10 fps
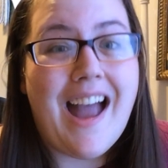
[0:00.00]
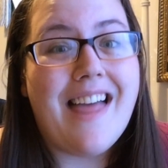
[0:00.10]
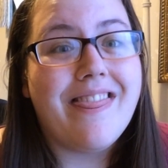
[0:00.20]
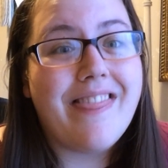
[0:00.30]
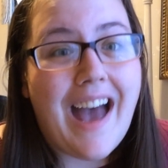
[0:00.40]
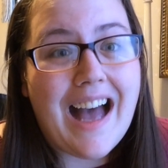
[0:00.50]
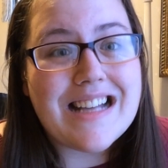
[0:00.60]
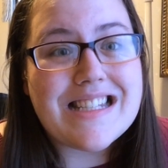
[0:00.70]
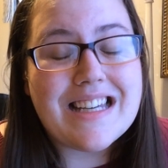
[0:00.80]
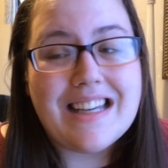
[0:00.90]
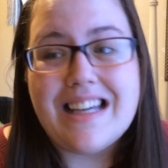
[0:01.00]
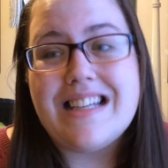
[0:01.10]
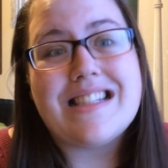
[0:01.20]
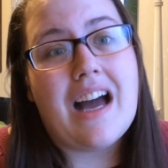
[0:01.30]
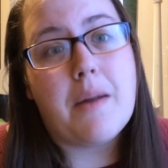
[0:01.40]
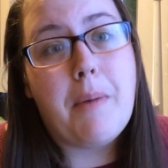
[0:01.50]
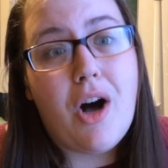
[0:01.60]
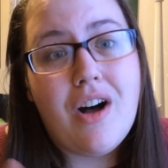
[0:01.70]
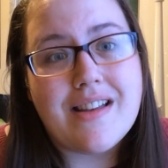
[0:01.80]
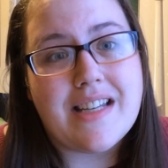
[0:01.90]
And that is not a
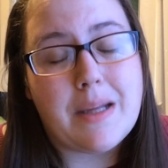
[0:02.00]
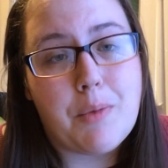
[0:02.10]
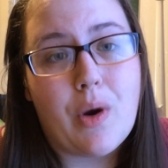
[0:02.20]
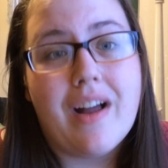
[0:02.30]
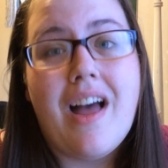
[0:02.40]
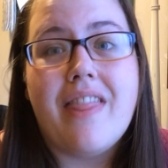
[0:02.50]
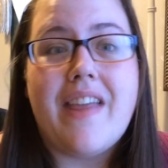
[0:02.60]
pause anymore.